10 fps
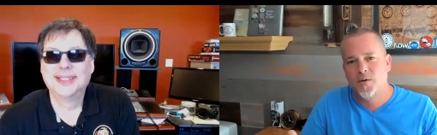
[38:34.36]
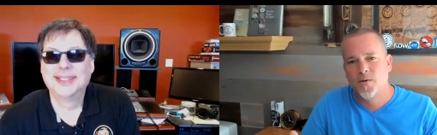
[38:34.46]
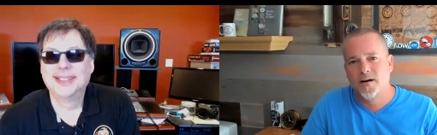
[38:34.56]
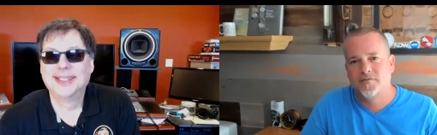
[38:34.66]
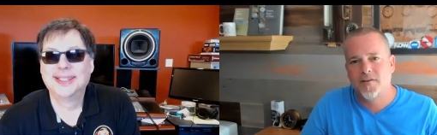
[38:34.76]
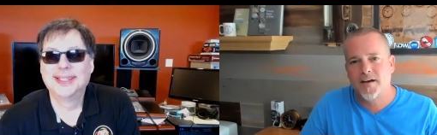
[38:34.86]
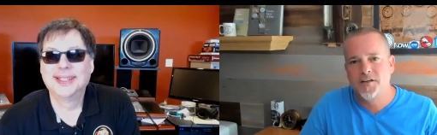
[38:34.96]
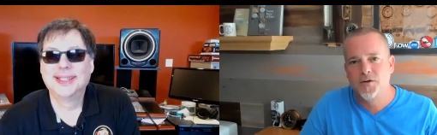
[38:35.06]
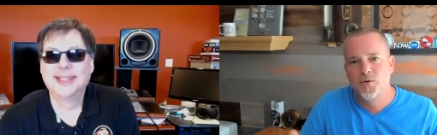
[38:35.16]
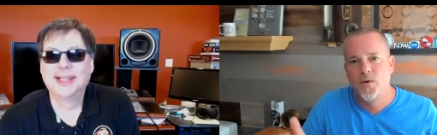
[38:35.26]
Speaker 1: we're going to find
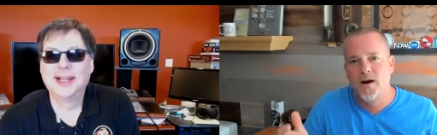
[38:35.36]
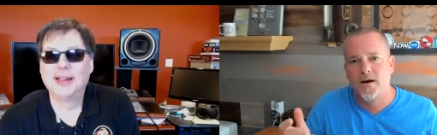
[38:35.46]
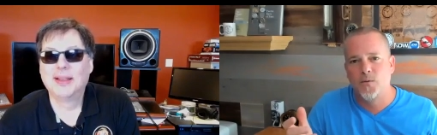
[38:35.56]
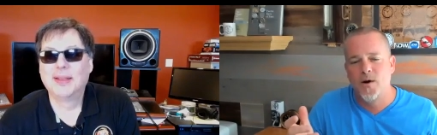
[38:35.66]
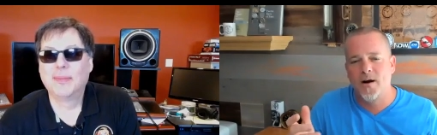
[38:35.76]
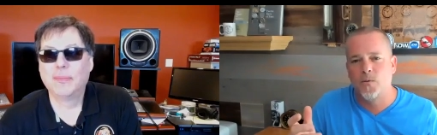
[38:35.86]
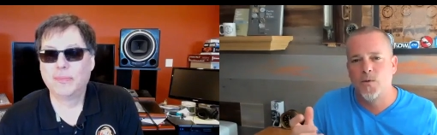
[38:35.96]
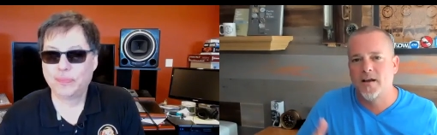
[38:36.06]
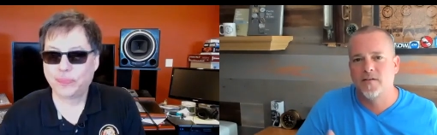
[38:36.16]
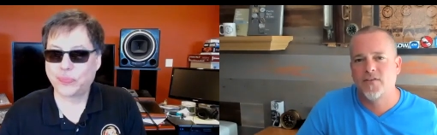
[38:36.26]
you, where where we
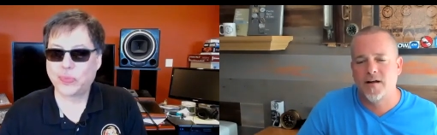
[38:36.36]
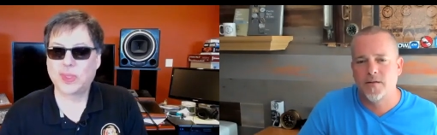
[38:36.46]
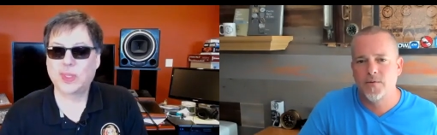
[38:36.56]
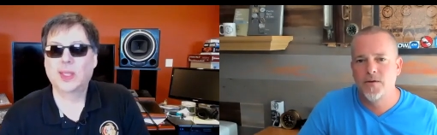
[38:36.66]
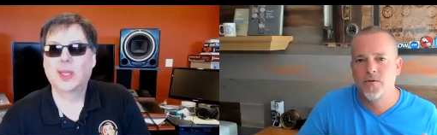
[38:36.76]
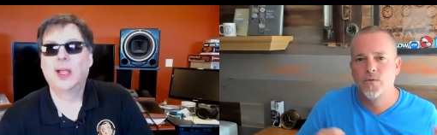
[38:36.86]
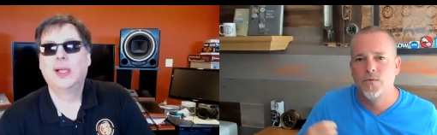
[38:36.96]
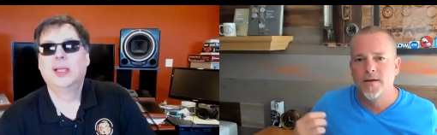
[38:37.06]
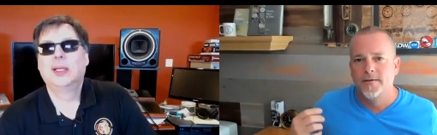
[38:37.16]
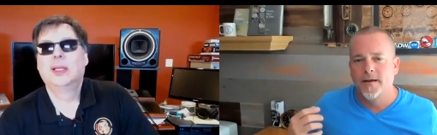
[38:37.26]
can follow you,
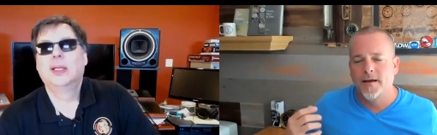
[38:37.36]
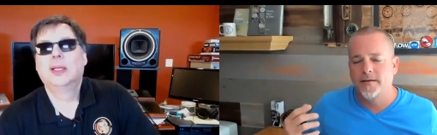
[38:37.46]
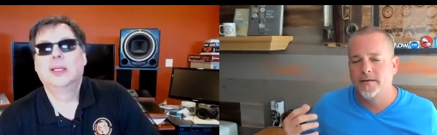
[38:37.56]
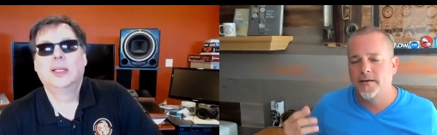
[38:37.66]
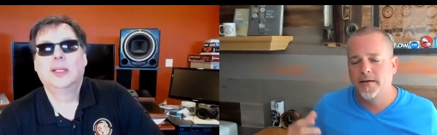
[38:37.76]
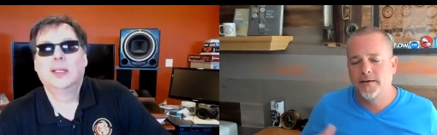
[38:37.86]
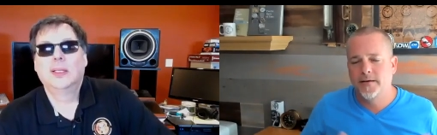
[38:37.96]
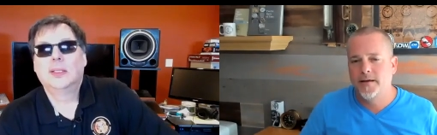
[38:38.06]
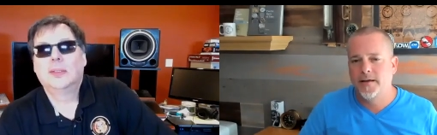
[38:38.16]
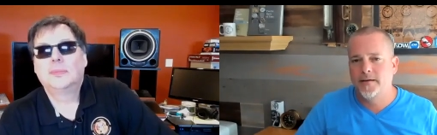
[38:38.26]
and uh,
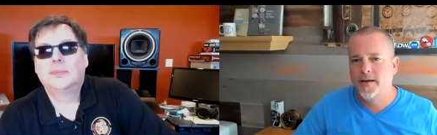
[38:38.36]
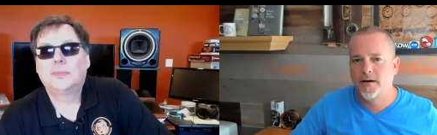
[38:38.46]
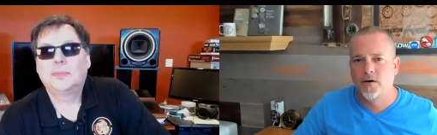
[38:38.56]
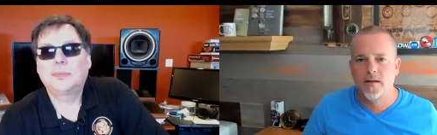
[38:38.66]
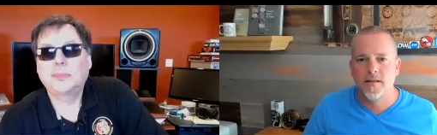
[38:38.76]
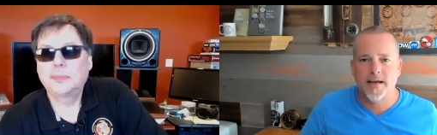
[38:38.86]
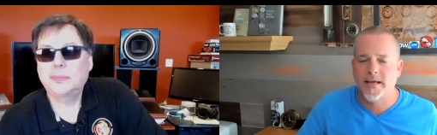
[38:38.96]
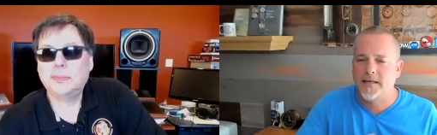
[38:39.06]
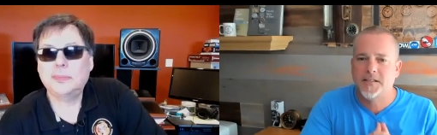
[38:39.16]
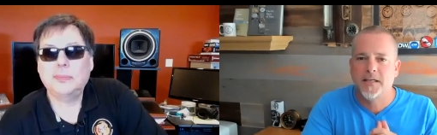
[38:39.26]
and and all that
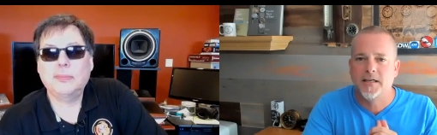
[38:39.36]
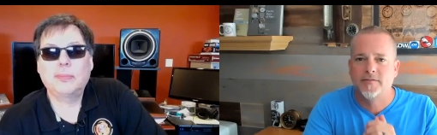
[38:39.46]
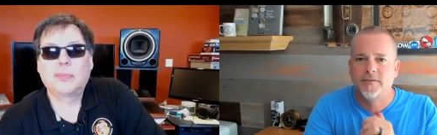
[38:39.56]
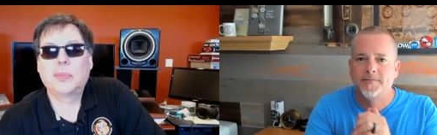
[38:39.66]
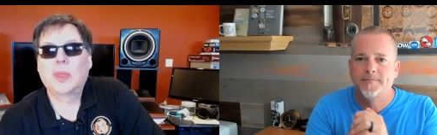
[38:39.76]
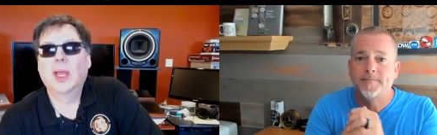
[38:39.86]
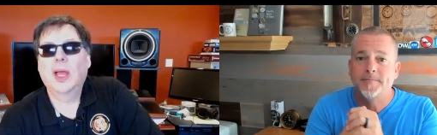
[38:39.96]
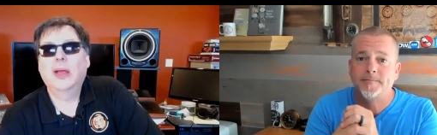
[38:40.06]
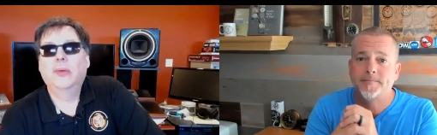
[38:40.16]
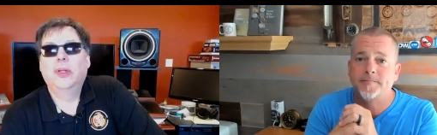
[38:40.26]
kind of stuff. I
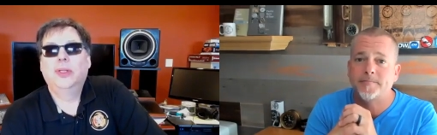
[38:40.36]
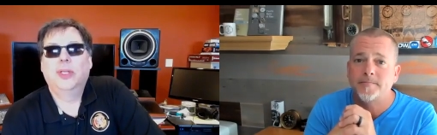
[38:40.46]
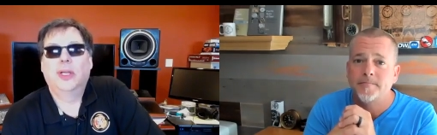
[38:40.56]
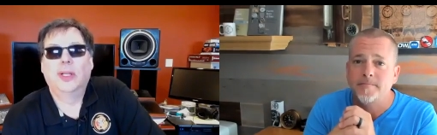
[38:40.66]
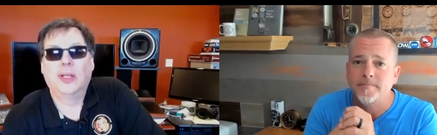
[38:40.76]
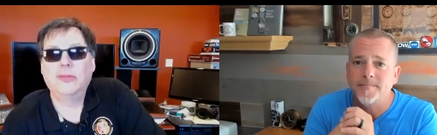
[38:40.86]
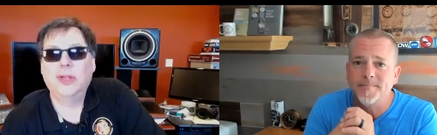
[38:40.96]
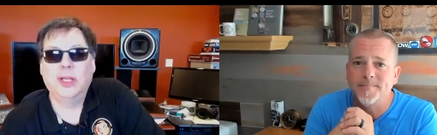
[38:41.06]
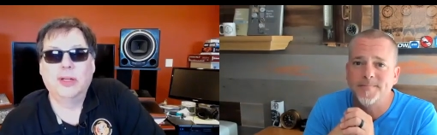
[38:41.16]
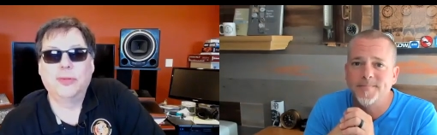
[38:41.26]
Speaker 2: would uh, love to hear
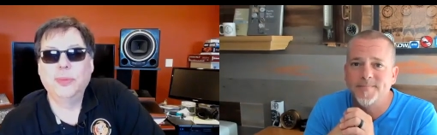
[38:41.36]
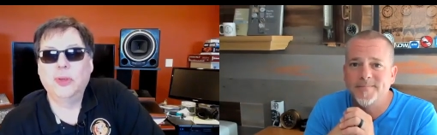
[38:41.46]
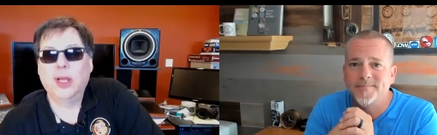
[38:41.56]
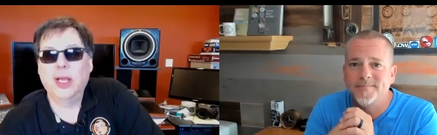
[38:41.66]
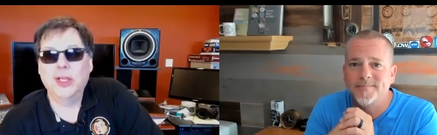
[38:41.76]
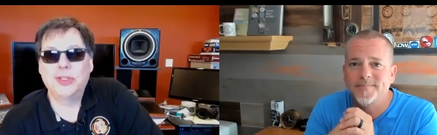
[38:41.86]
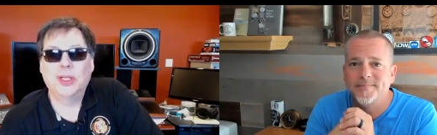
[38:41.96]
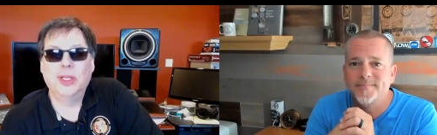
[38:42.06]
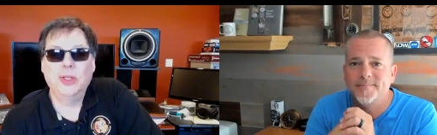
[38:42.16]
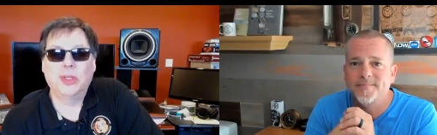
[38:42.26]
from you guys. Uh, you
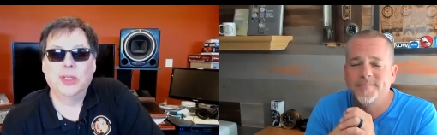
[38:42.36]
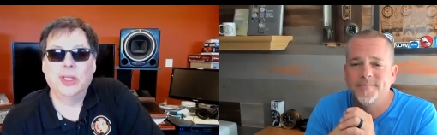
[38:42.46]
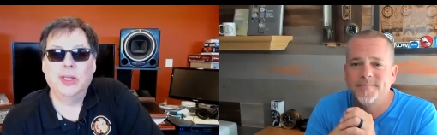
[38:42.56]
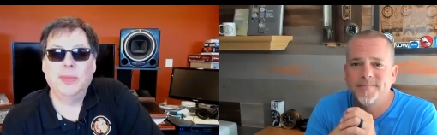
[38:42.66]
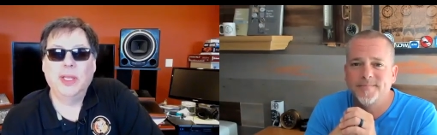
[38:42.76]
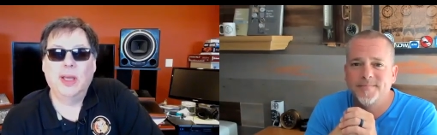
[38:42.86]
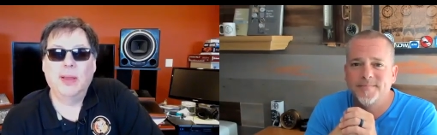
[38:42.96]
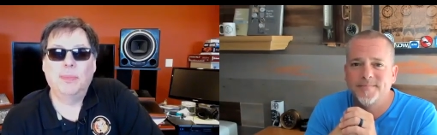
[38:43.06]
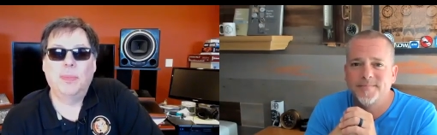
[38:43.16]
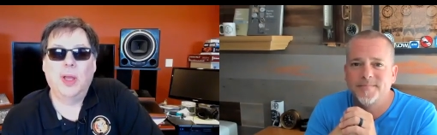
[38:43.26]
can hit me up.
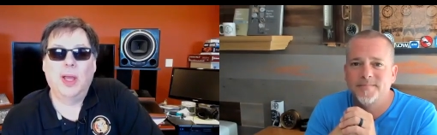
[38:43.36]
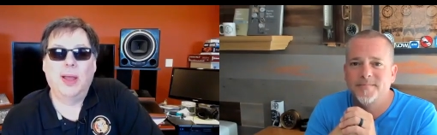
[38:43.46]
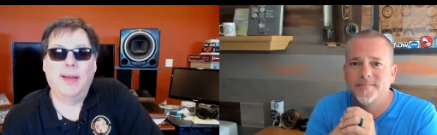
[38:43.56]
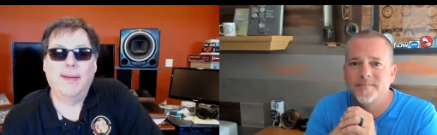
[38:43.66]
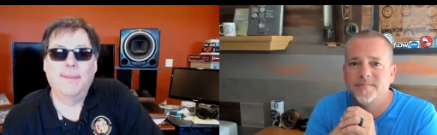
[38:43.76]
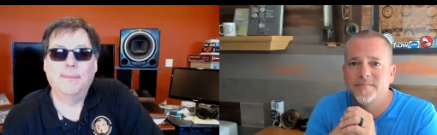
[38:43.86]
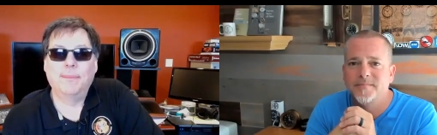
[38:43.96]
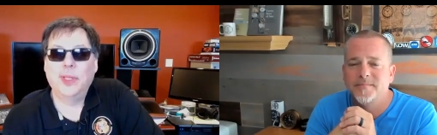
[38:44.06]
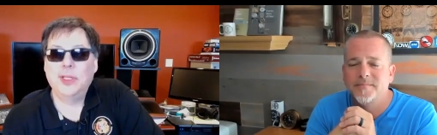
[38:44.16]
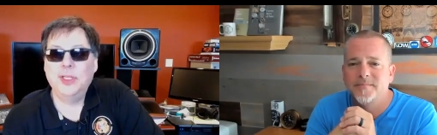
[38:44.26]
Um,
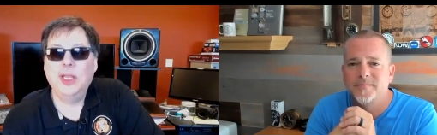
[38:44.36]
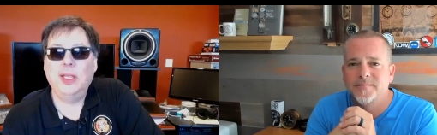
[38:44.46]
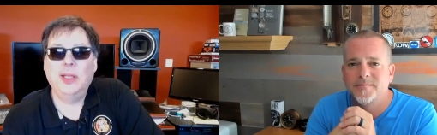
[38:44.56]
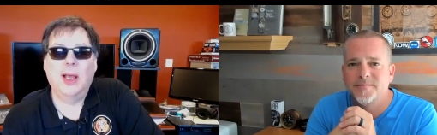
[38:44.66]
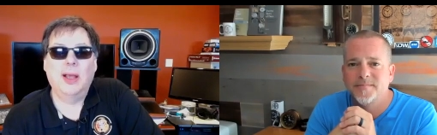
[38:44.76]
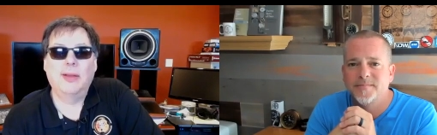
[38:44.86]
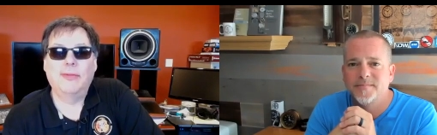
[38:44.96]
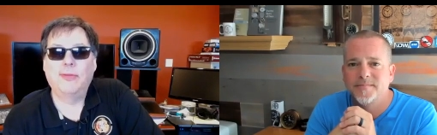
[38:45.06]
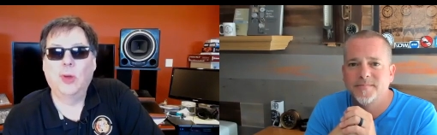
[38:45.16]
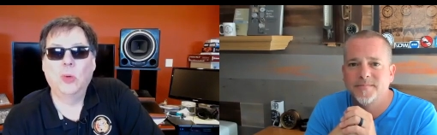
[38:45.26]
let's see. Uh,
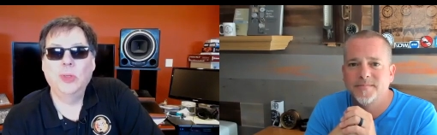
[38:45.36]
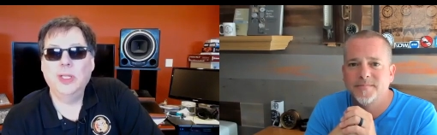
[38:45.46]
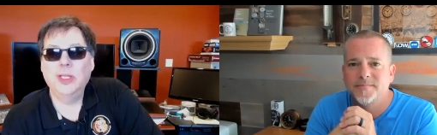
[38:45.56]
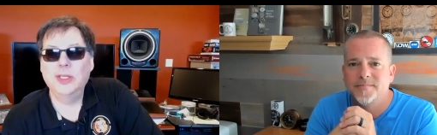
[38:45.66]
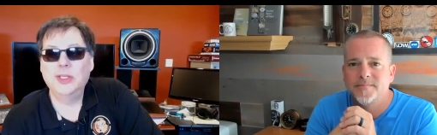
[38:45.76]
phone is